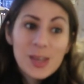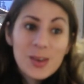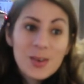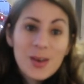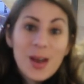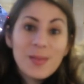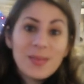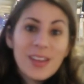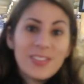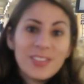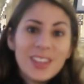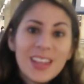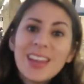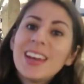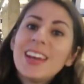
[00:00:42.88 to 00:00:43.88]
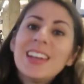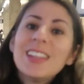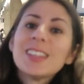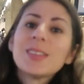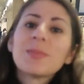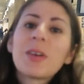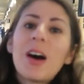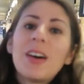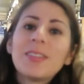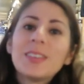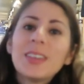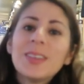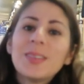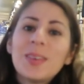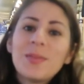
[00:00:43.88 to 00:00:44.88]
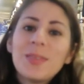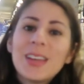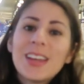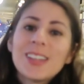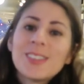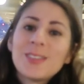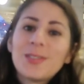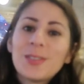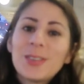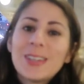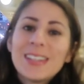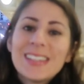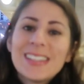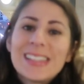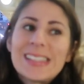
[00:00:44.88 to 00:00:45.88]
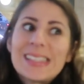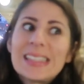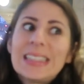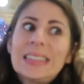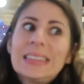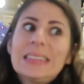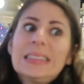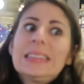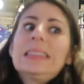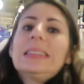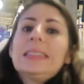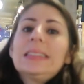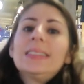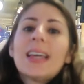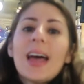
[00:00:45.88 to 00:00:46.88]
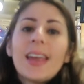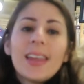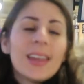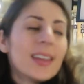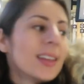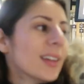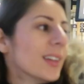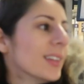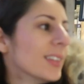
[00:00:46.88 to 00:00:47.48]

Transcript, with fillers: so I'm definitely gonna need some coffee when we get to Florence. Dying.